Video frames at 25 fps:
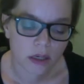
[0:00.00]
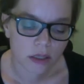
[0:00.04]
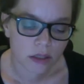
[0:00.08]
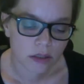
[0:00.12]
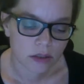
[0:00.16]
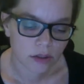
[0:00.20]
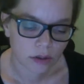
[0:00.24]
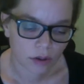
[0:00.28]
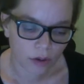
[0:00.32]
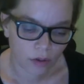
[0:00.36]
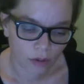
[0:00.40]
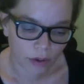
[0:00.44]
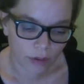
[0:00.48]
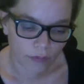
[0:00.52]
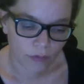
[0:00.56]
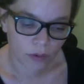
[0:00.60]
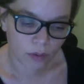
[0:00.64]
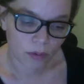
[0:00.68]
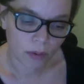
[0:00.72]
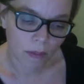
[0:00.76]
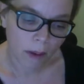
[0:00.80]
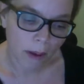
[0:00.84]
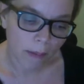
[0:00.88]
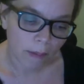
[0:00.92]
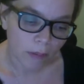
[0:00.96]
So if you
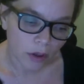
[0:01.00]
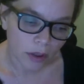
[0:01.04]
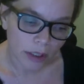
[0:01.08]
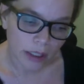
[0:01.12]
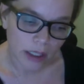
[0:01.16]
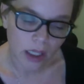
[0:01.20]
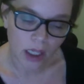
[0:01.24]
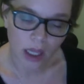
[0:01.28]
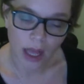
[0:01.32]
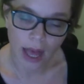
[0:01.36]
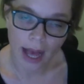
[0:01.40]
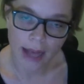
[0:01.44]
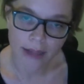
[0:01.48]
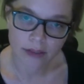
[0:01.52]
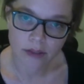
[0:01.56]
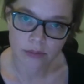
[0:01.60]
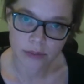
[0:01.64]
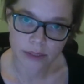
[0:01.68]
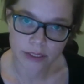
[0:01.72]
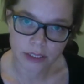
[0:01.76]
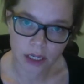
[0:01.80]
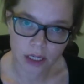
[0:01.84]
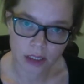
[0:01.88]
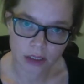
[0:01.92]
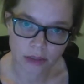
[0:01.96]
remember in class,
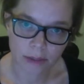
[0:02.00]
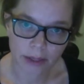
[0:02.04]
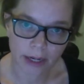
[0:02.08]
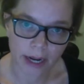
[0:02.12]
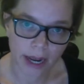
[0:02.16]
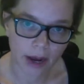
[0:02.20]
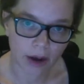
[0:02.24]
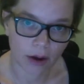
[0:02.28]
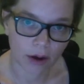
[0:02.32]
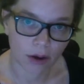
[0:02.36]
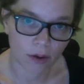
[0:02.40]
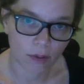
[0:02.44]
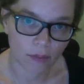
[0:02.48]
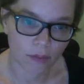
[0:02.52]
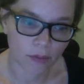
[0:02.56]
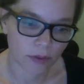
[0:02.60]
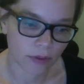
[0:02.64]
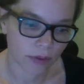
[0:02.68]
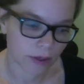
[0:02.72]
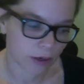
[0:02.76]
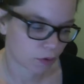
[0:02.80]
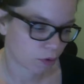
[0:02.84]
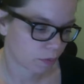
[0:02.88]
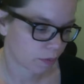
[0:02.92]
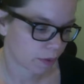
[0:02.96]
we talked about how
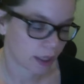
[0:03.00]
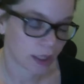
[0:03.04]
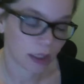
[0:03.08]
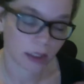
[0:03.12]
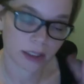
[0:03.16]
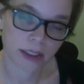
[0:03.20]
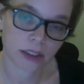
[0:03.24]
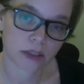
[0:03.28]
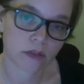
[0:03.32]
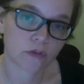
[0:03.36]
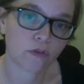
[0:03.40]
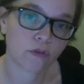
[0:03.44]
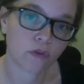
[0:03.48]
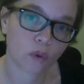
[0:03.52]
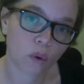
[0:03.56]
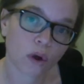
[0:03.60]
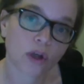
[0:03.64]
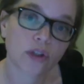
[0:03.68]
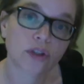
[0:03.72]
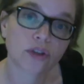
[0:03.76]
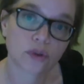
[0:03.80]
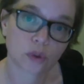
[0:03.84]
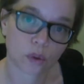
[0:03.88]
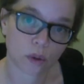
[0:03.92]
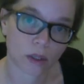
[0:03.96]
there will be at least 4
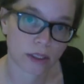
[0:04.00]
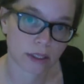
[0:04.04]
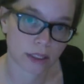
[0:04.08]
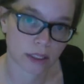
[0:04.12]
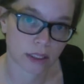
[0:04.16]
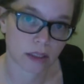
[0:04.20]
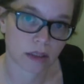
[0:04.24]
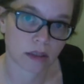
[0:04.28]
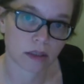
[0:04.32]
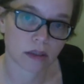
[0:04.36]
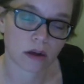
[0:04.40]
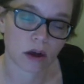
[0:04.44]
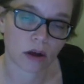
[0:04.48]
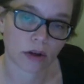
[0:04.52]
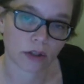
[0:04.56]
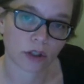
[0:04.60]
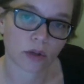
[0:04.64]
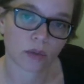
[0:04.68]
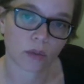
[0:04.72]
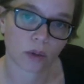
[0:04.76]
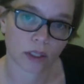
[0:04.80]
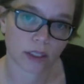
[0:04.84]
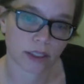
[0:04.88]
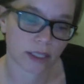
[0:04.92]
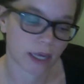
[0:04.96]
sources on your
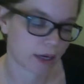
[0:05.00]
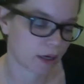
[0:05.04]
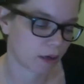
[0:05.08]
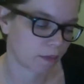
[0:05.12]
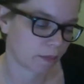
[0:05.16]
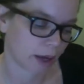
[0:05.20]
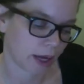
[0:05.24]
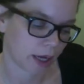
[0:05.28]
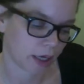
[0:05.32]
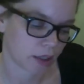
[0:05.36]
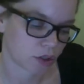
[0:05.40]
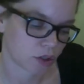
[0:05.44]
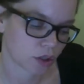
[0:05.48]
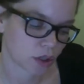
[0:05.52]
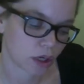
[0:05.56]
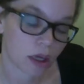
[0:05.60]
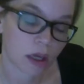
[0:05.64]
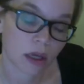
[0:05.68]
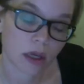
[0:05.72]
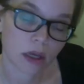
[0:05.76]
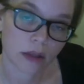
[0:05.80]
Works Cited page.